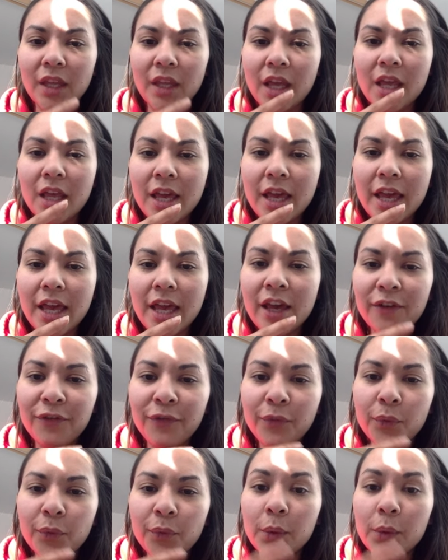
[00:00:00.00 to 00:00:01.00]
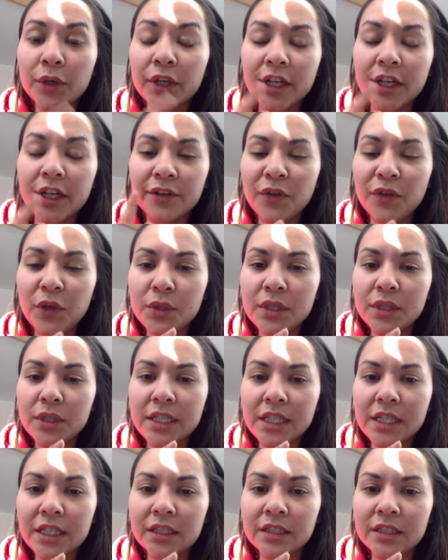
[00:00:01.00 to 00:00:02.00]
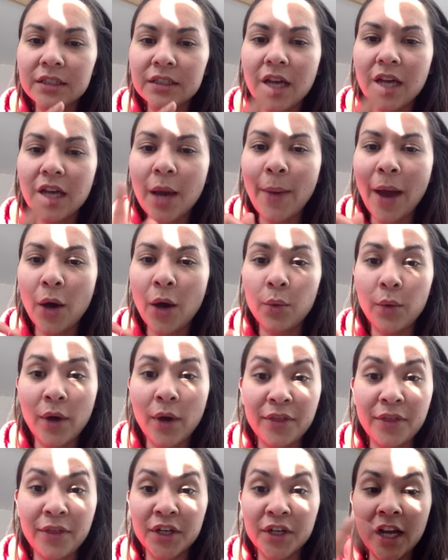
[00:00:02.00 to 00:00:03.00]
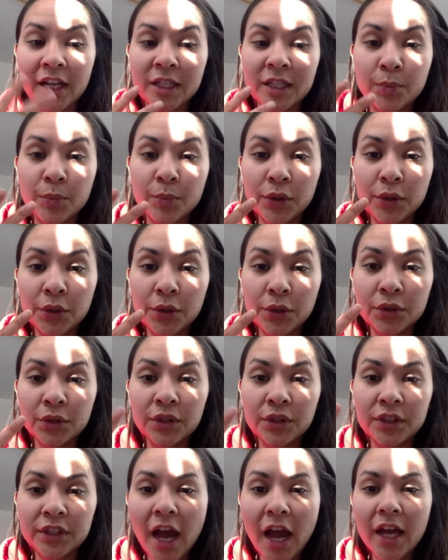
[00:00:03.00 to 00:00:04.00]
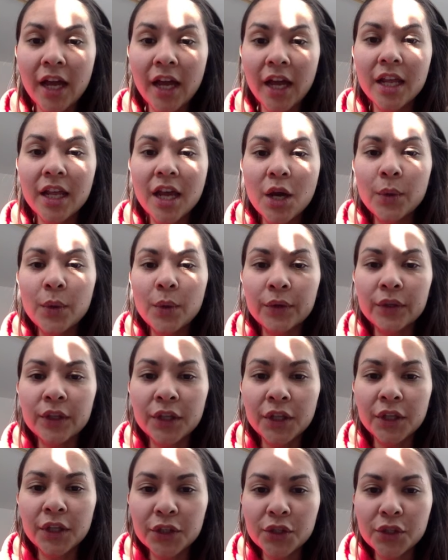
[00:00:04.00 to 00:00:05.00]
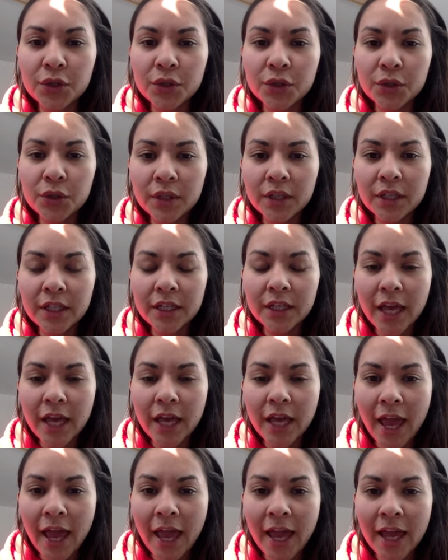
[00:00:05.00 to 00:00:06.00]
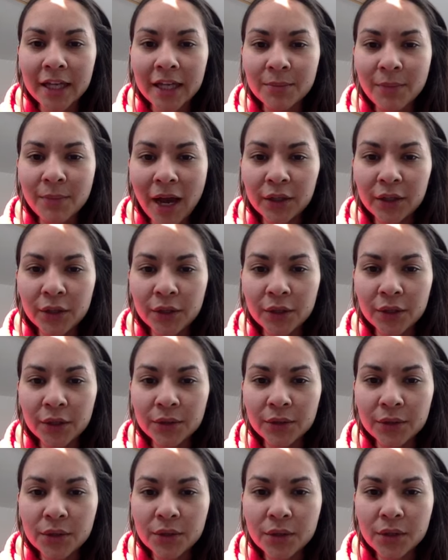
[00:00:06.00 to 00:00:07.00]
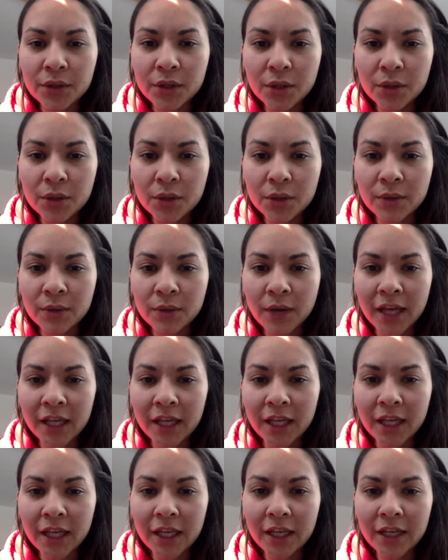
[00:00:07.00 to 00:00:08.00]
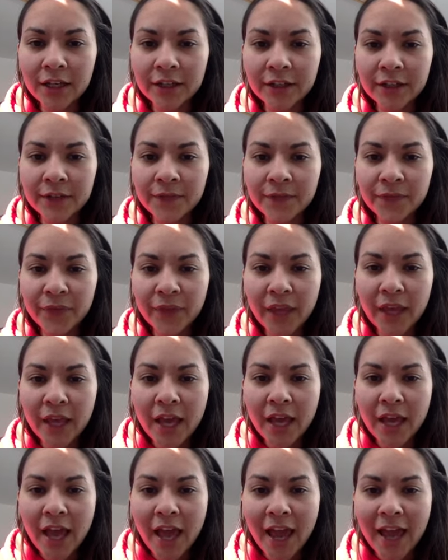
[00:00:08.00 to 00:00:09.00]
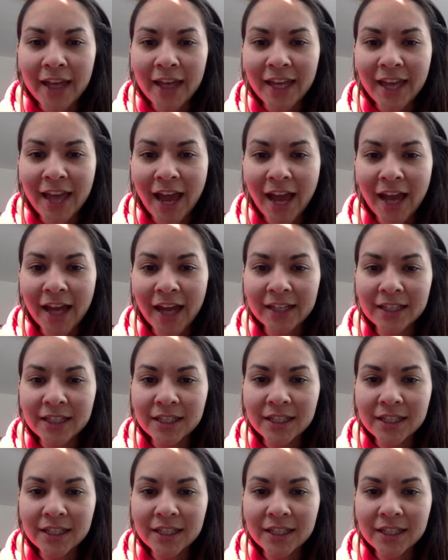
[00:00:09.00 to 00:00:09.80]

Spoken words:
if we were confused still about whether or not it's plural or not, we would look to hermanos right here, and it has